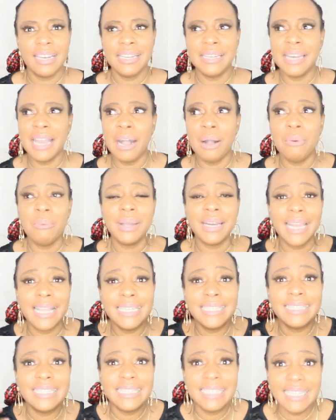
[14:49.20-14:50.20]
Now when
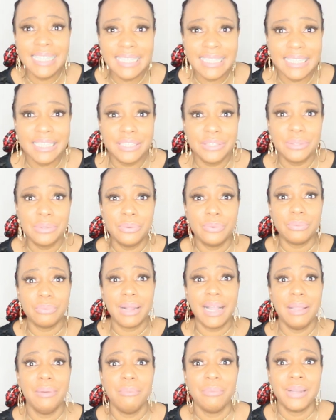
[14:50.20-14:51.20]
I needed you,
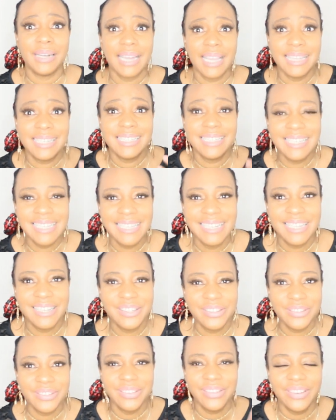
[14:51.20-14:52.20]
right when I
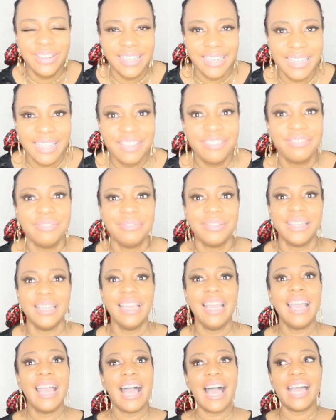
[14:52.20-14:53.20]
needed you, you leave
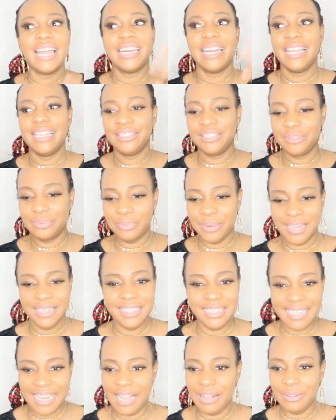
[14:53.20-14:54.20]
me. And I
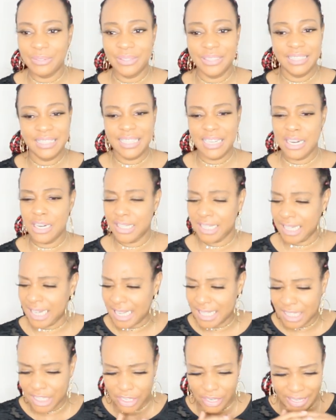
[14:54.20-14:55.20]
went downstairs and
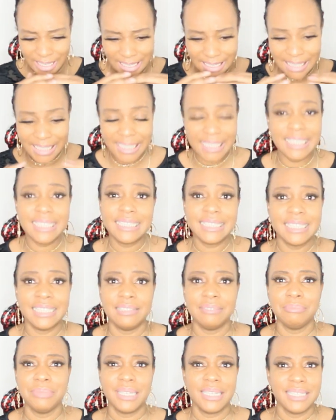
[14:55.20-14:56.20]
I started
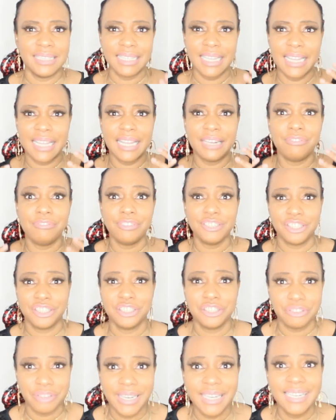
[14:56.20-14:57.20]
eating because I get
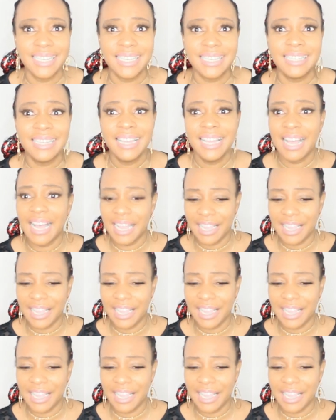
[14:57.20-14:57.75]
frustrated.